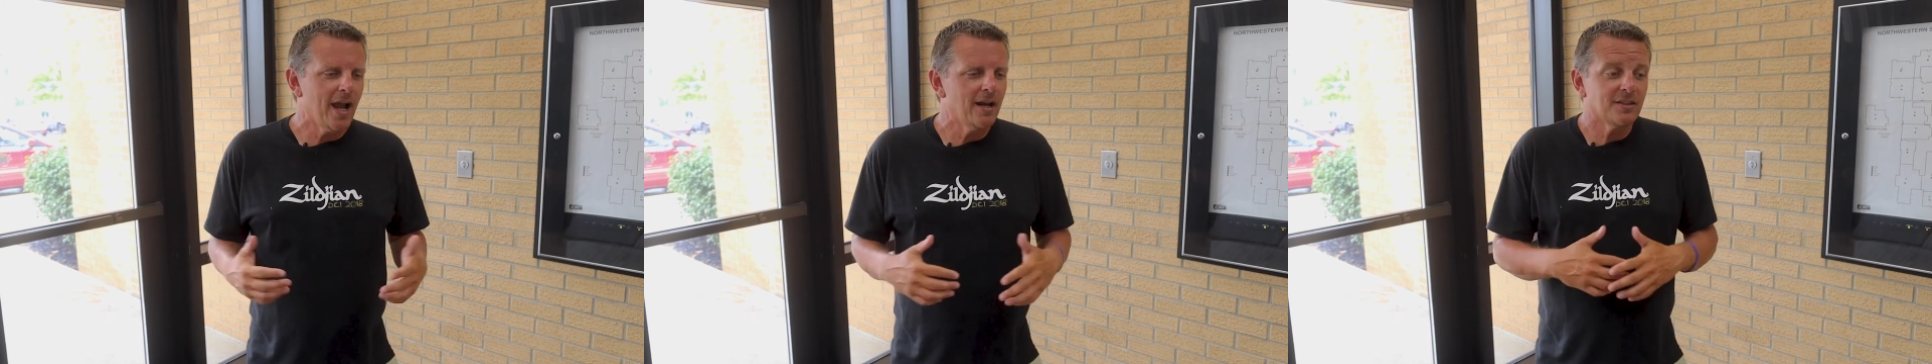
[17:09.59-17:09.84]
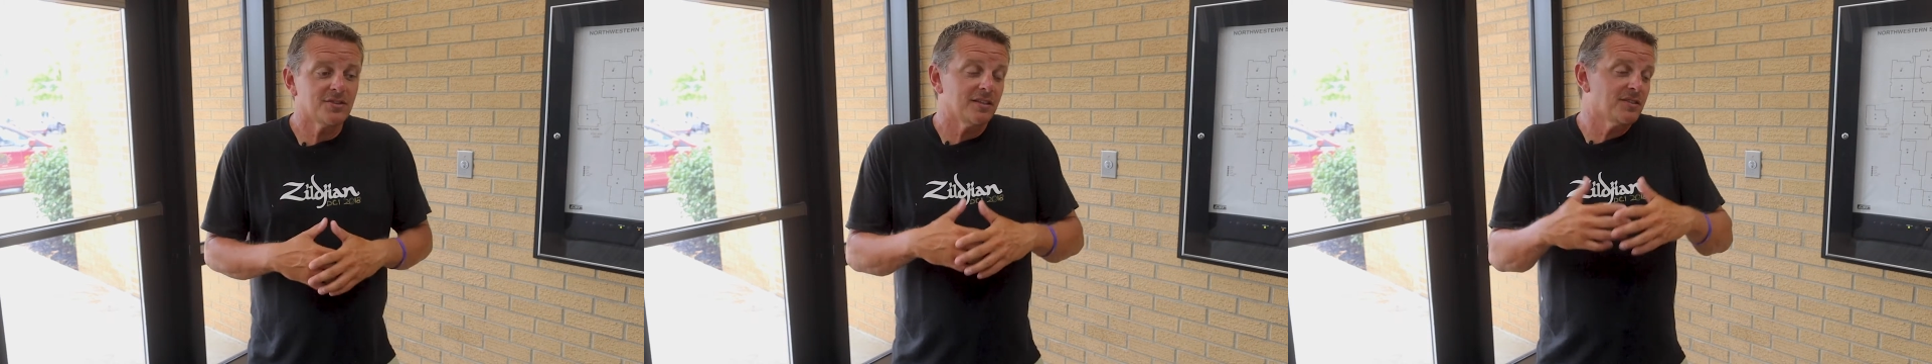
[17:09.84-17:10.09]

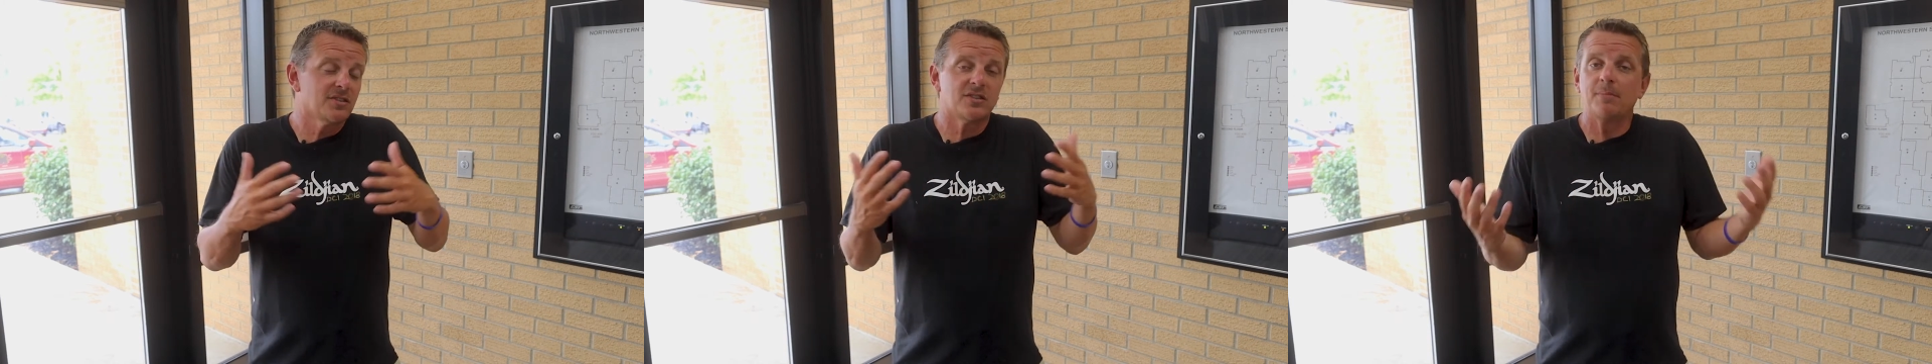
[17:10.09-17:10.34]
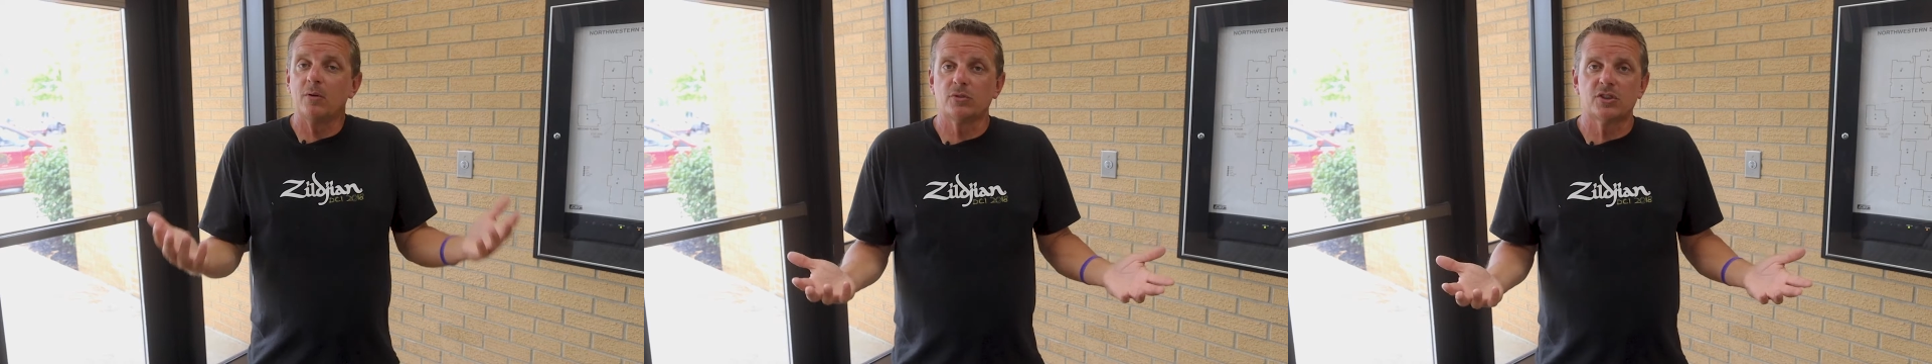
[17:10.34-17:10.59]
And it's the
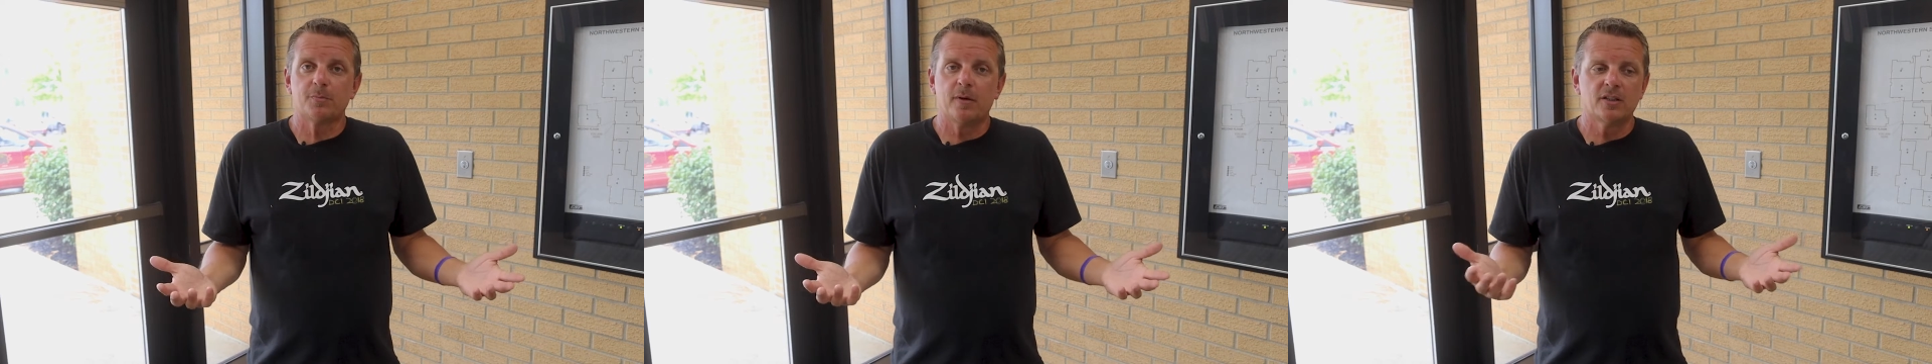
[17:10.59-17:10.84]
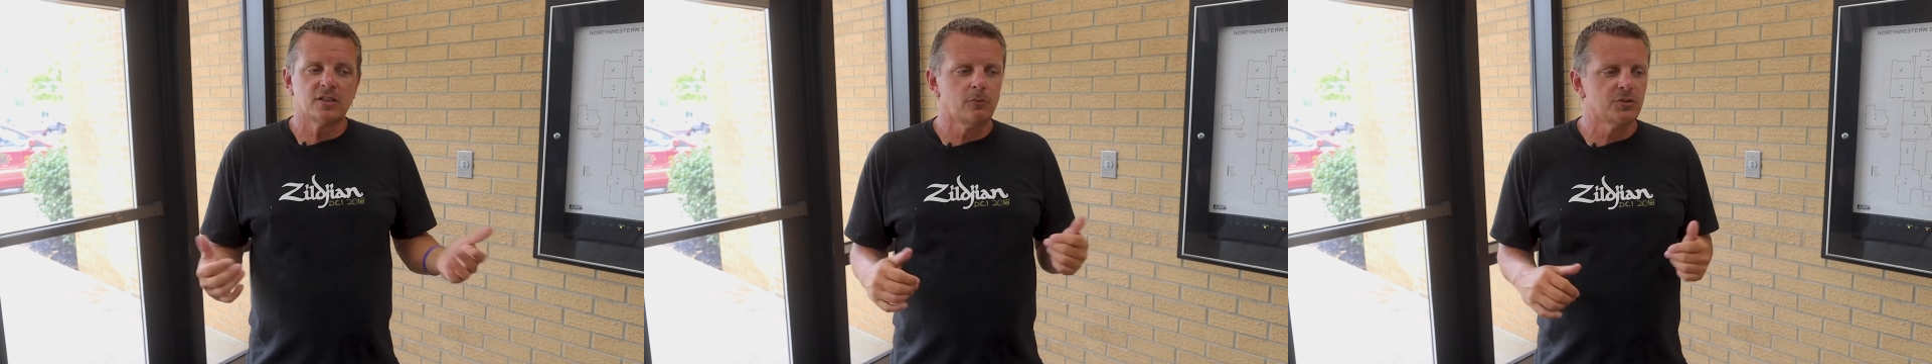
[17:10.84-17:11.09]
same thing with
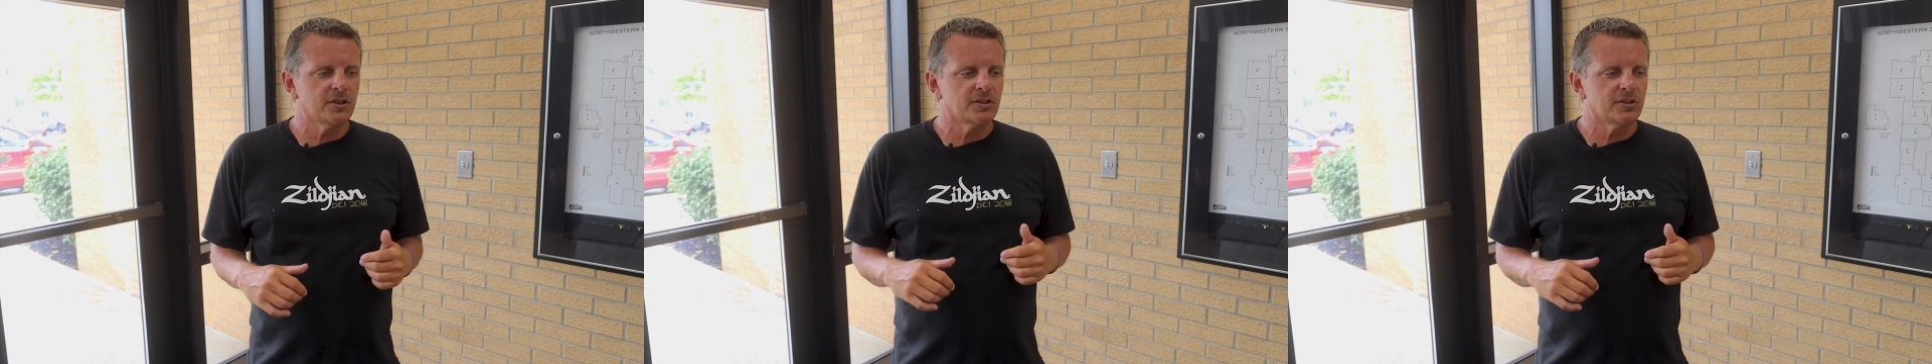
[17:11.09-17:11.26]
suspended cymbals.